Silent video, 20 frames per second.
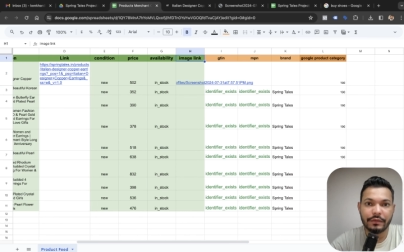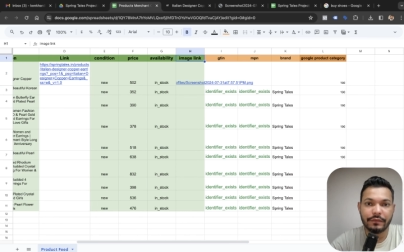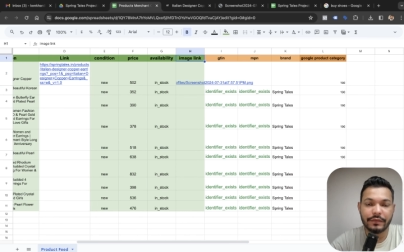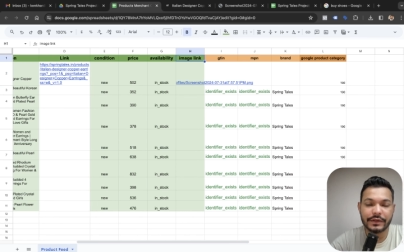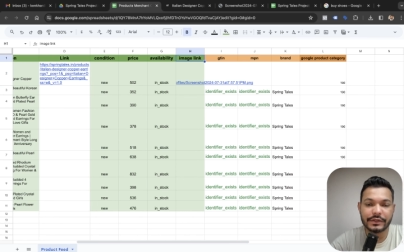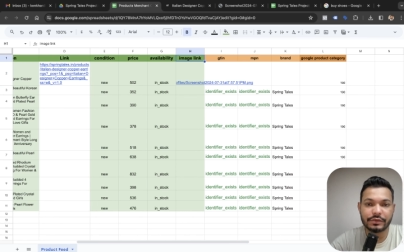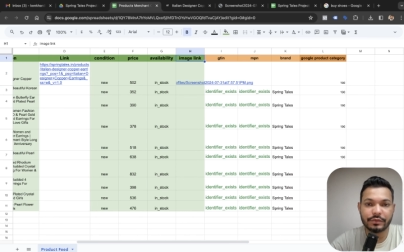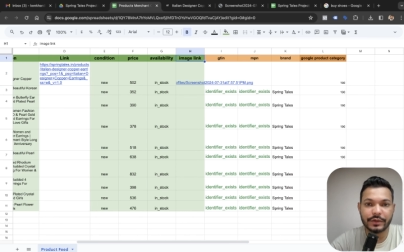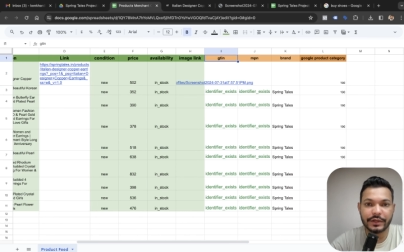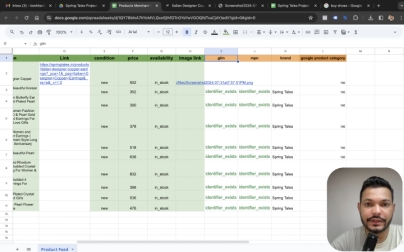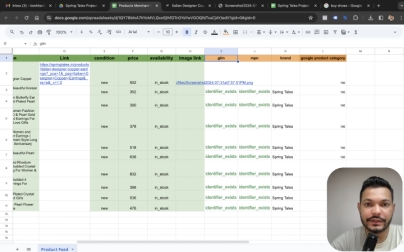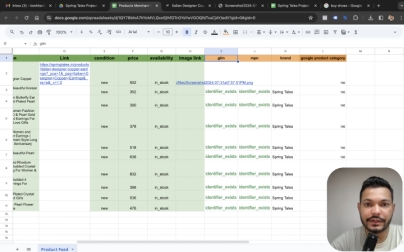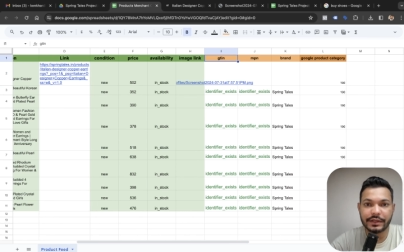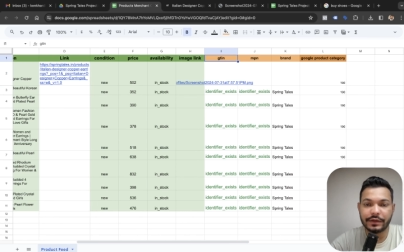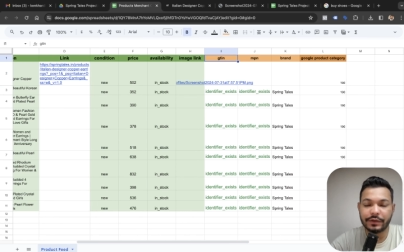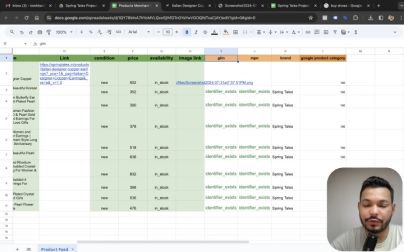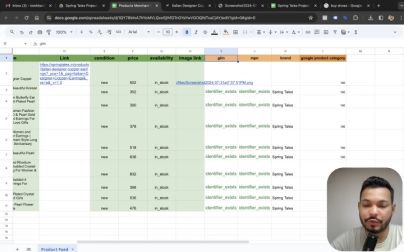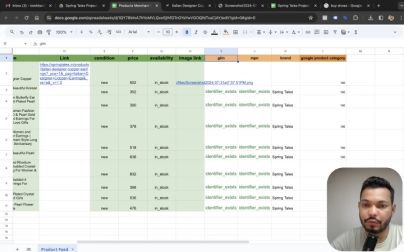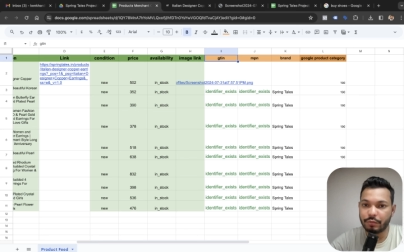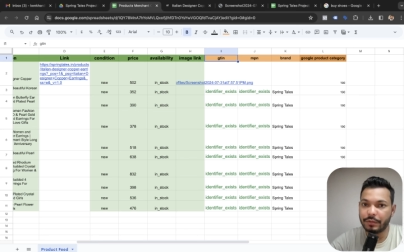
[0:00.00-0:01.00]
First one is the
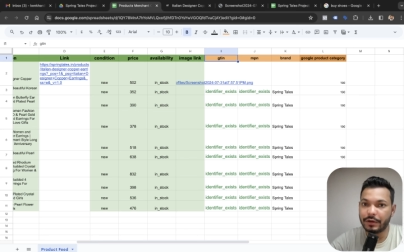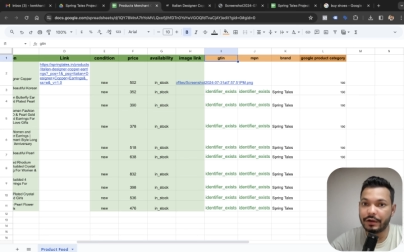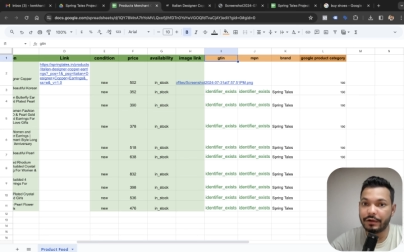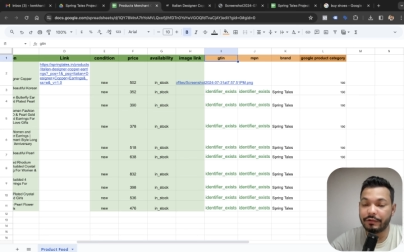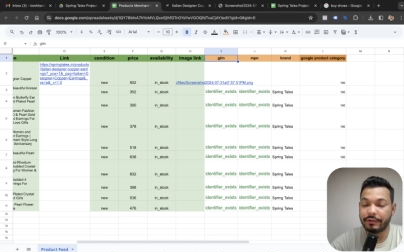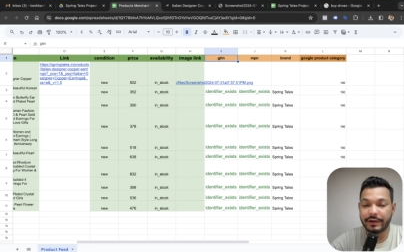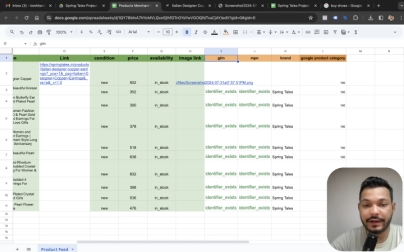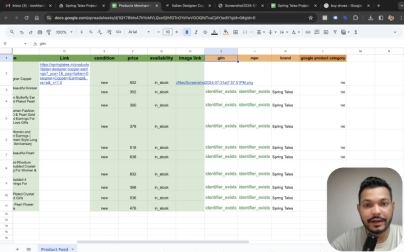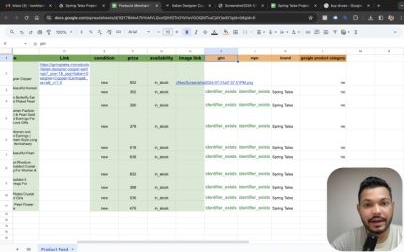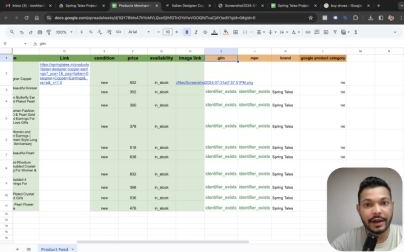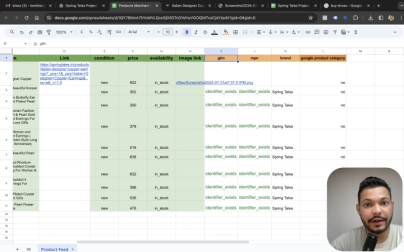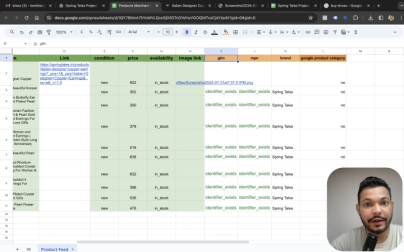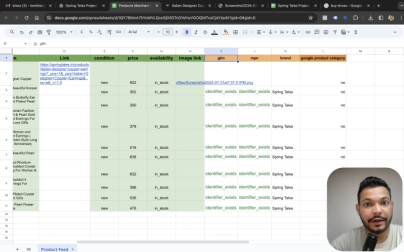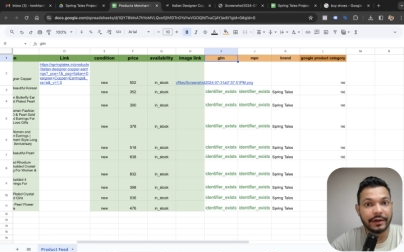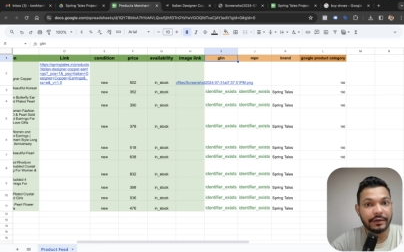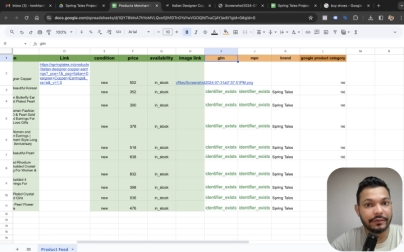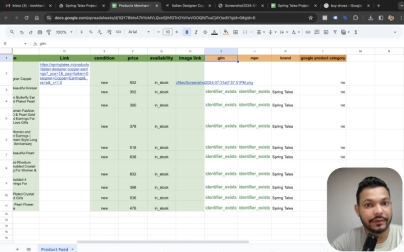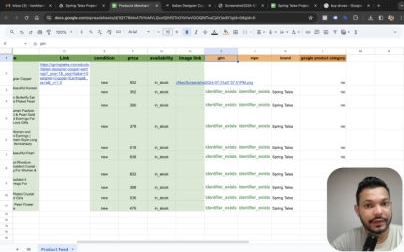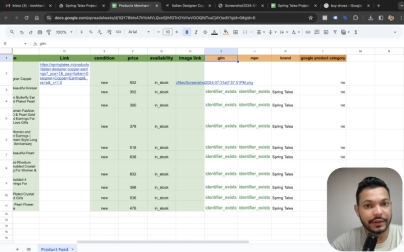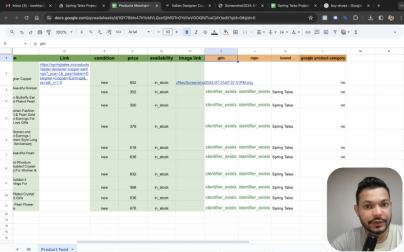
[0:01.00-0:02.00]
global trade
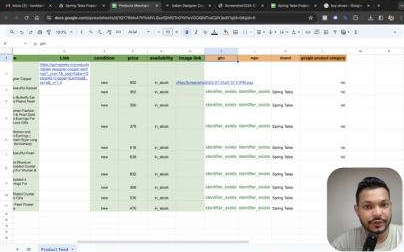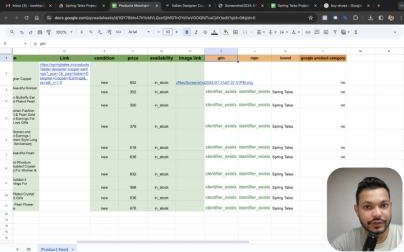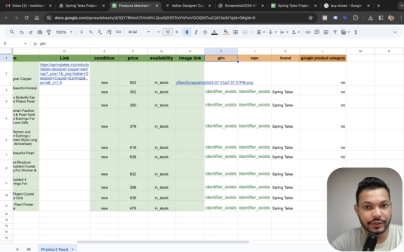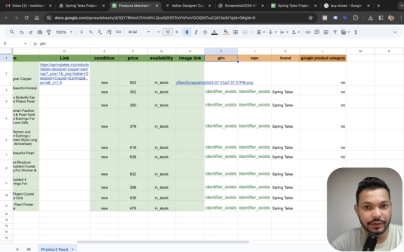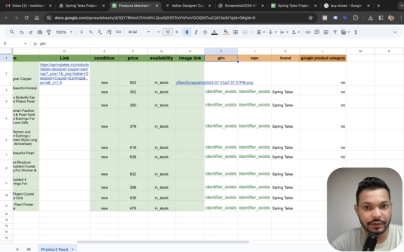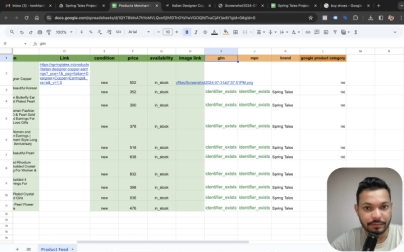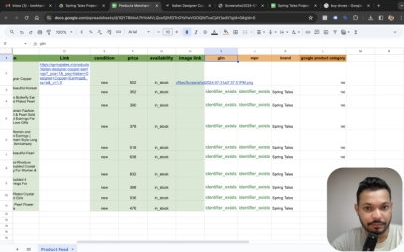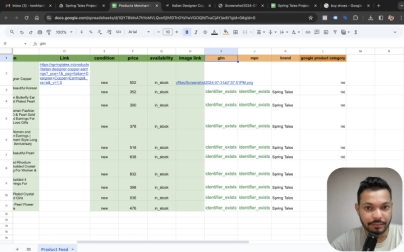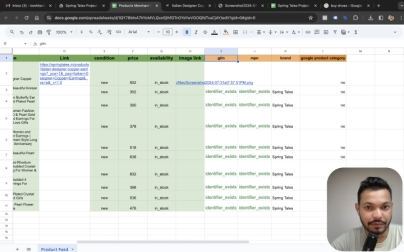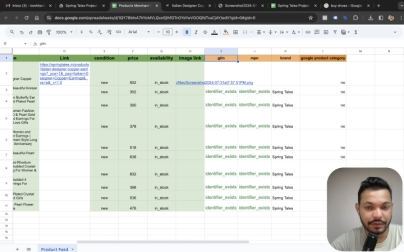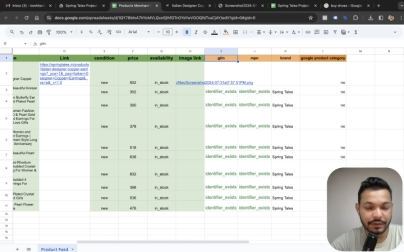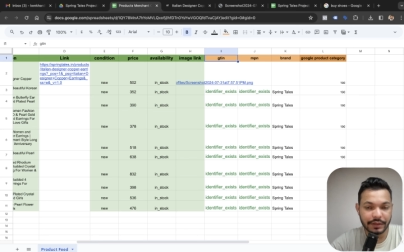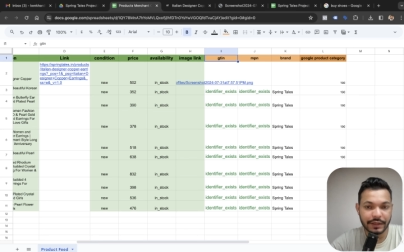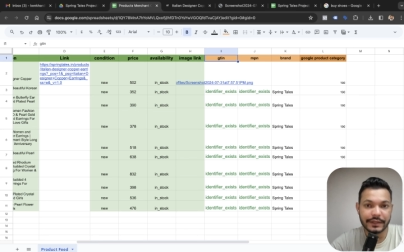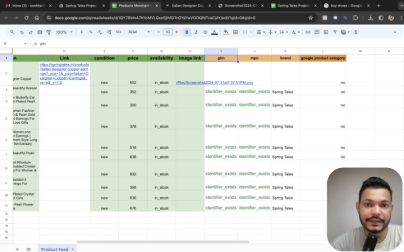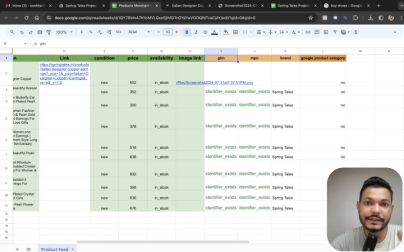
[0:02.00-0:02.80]
identification number.